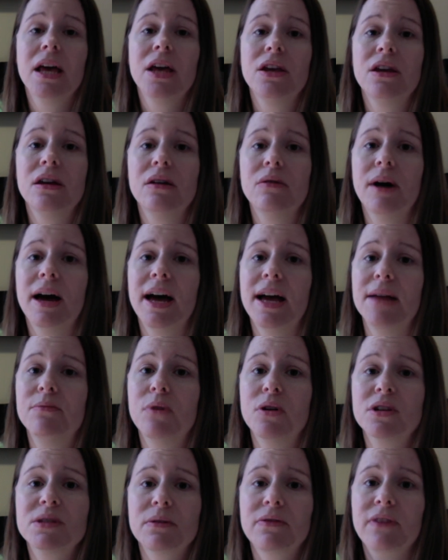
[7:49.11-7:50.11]
You had
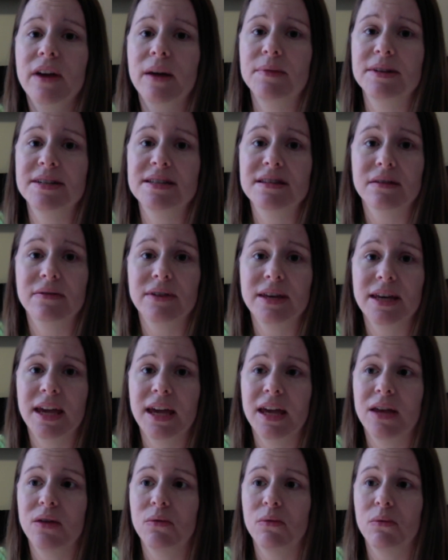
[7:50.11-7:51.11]
multiple families living
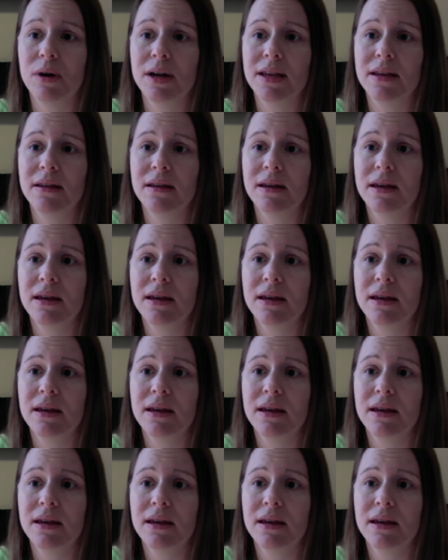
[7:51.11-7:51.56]
in one